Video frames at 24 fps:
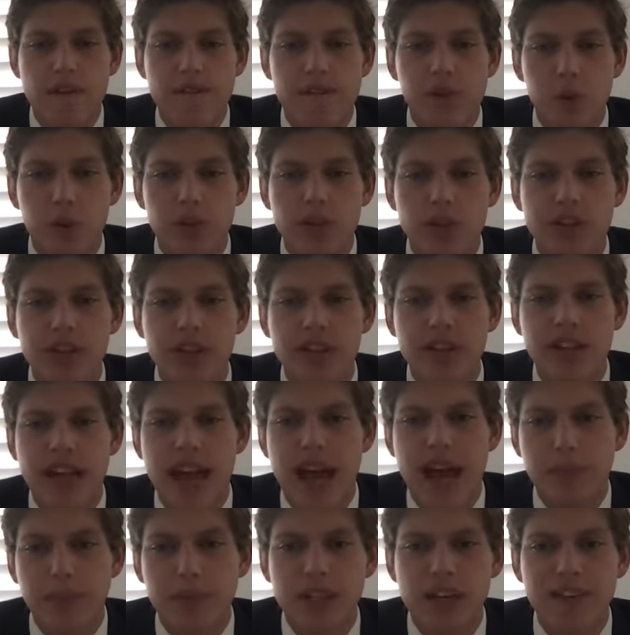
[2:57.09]
forced into
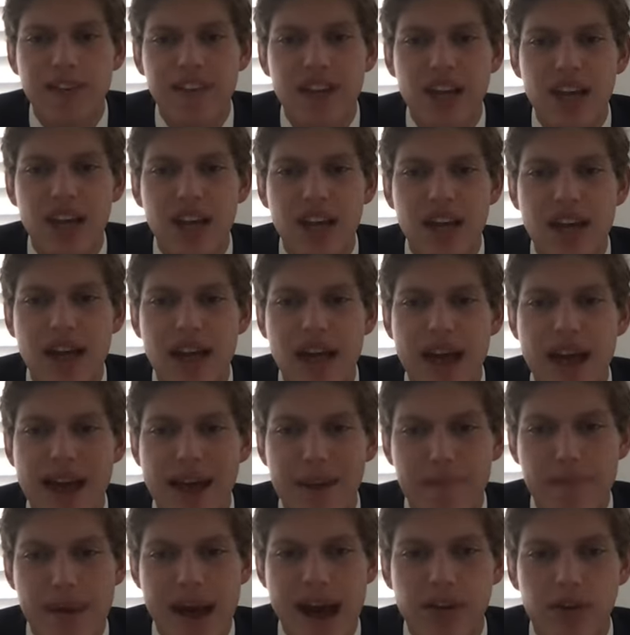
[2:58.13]
captivity
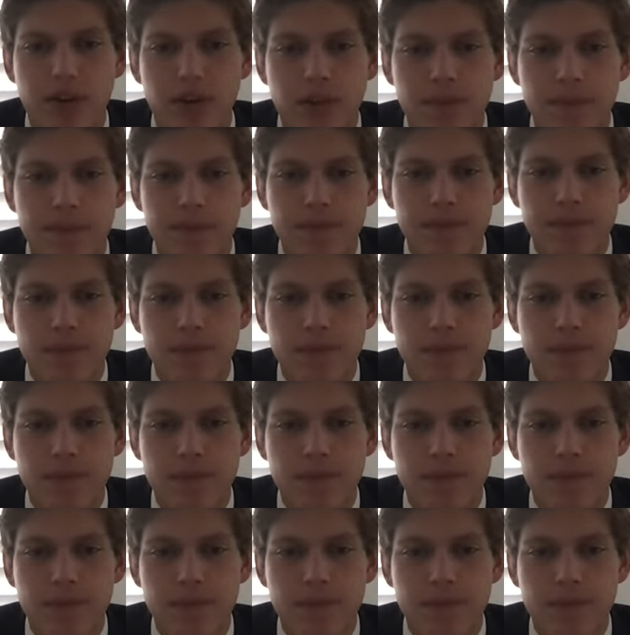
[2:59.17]
and battle.